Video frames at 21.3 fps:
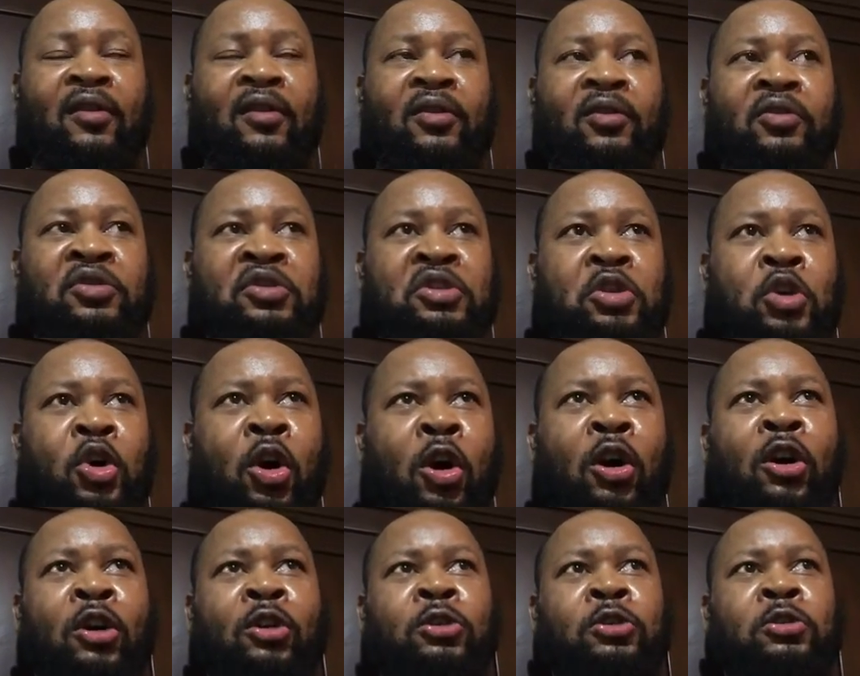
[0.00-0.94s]

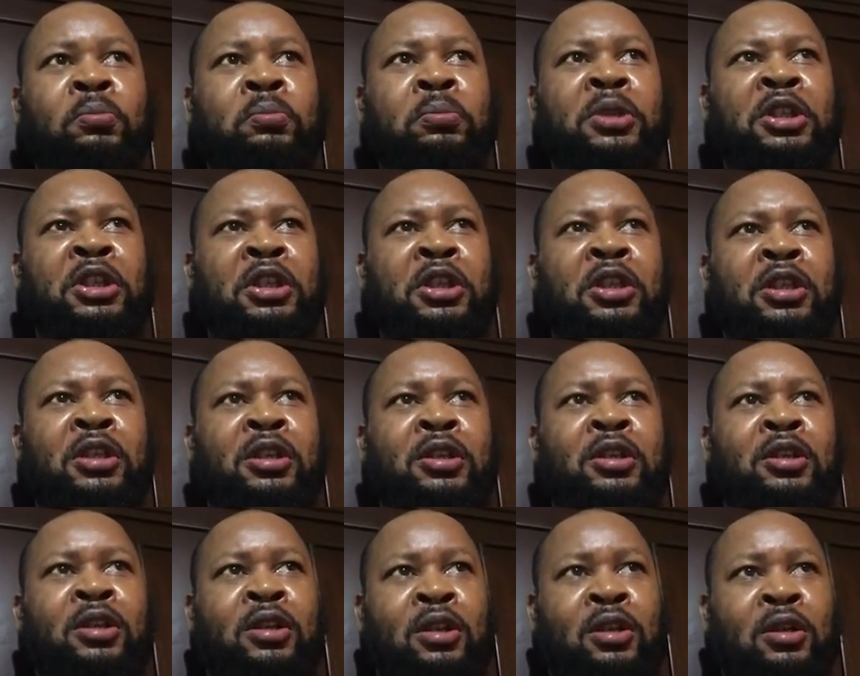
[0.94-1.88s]
Creole
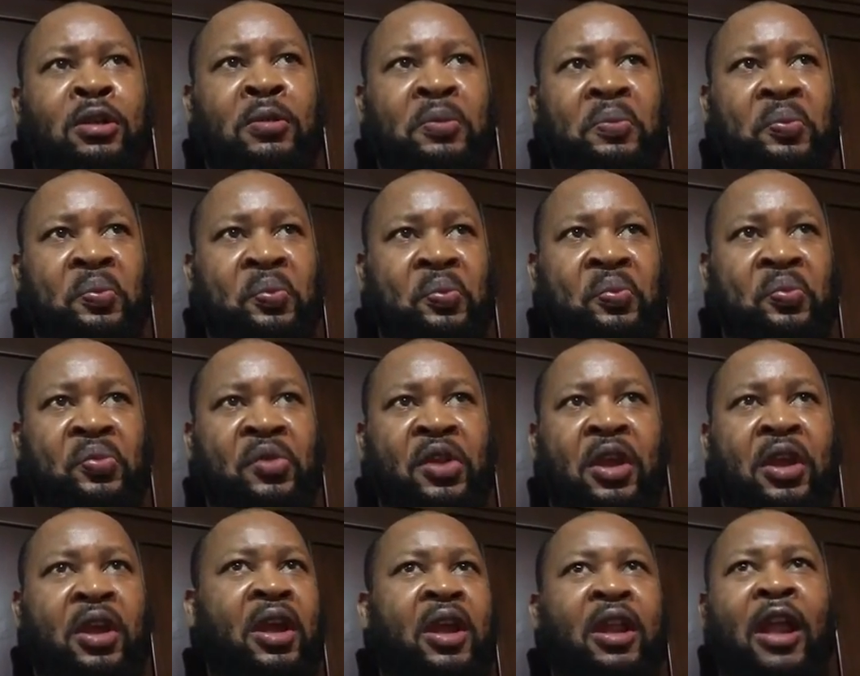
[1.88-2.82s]
means
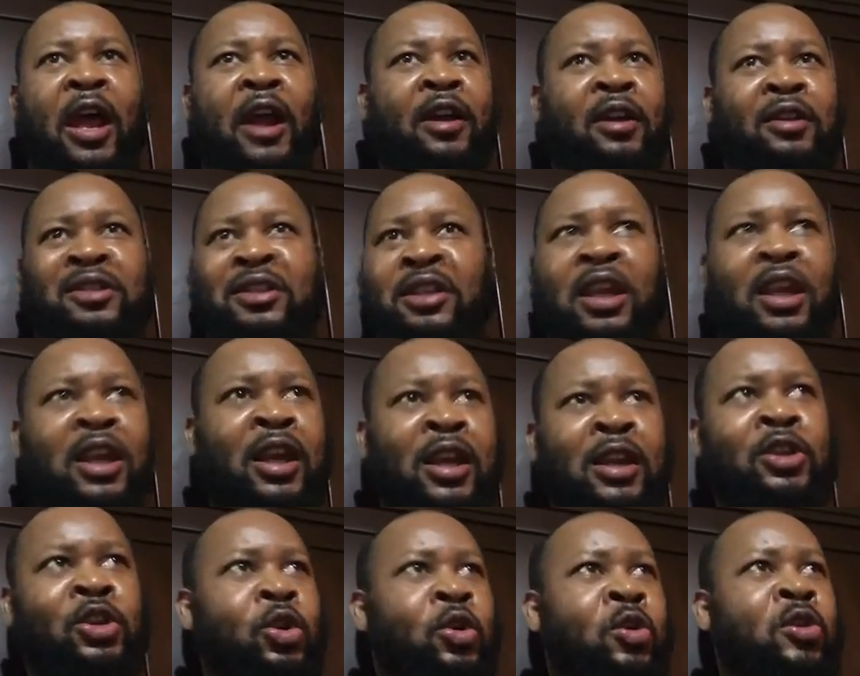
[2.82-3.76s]
like a
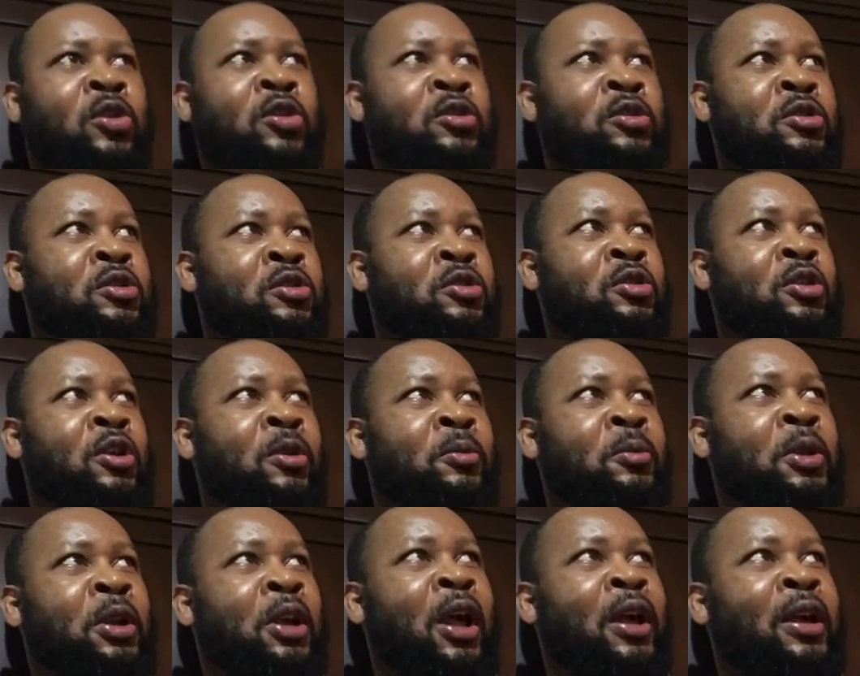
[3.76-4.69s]
skin tone. You know what I
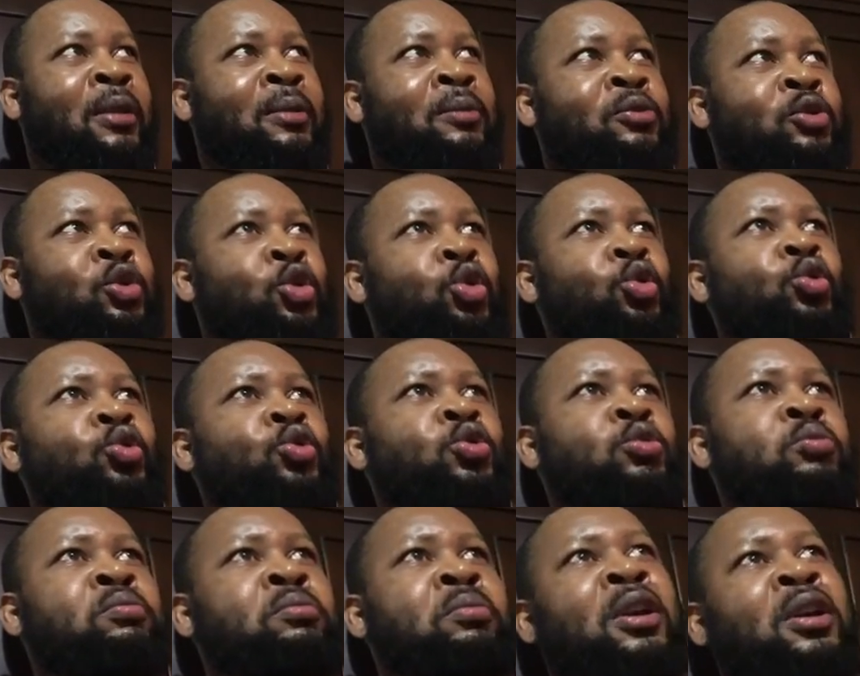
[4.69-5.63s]
mean? Like
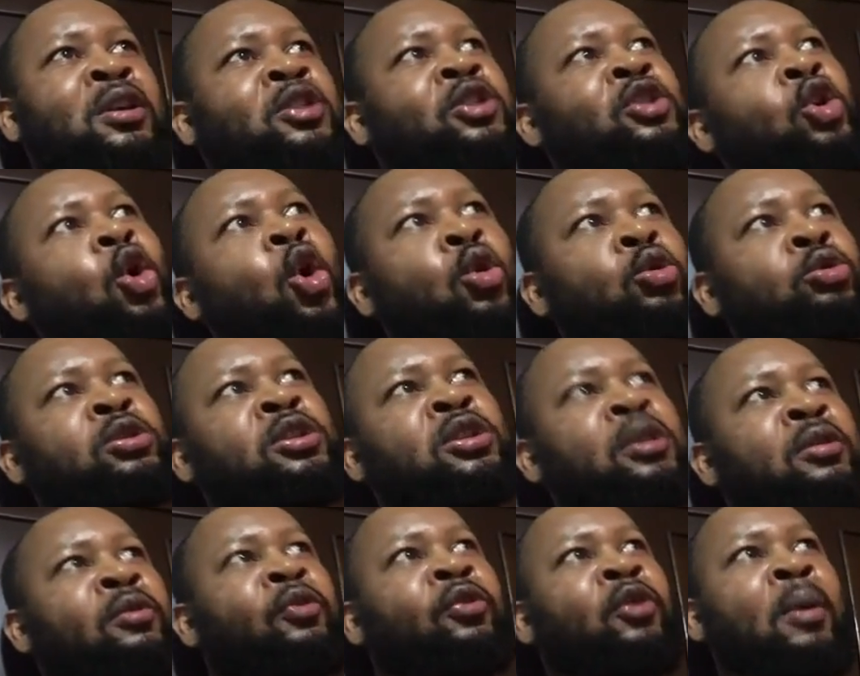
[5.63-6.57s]
two mixed
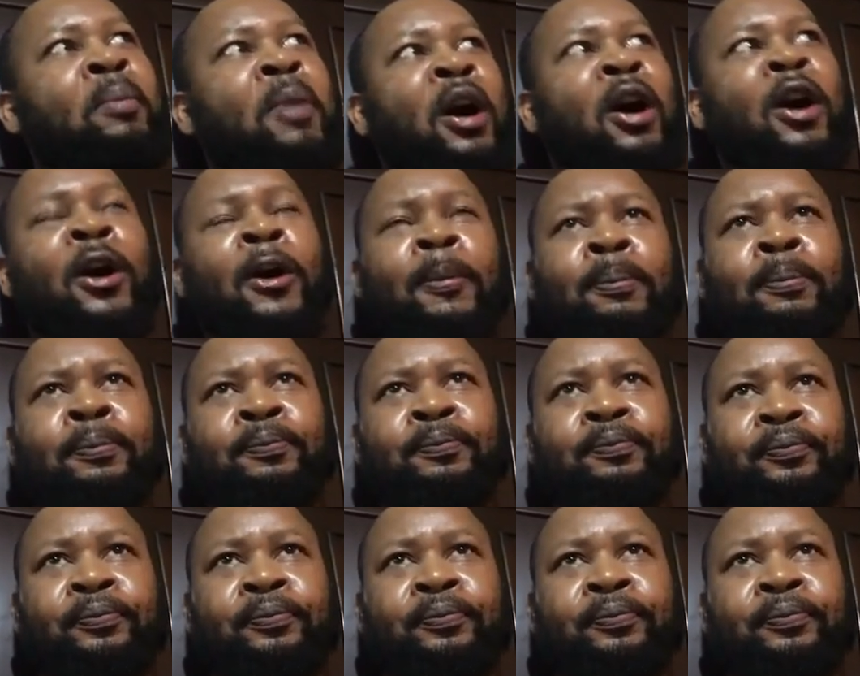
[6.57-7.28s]
culture from